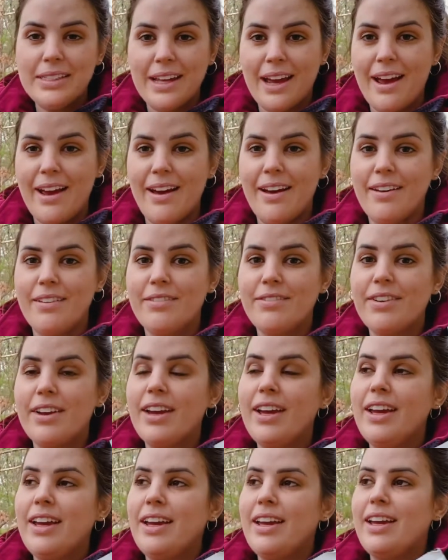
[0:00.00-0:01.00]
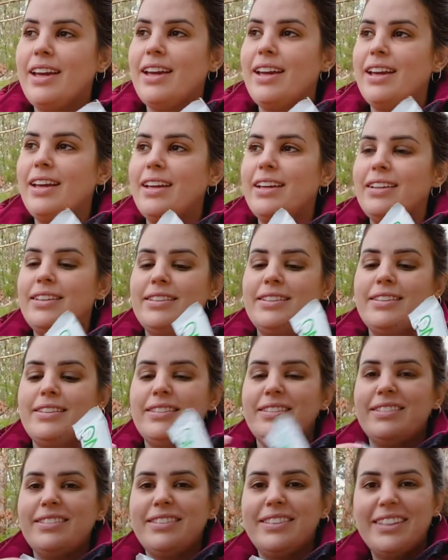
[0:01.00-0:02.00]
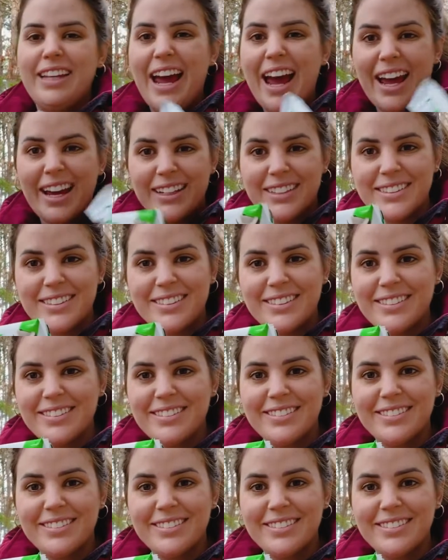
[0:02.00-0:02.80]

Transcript: have is snacks.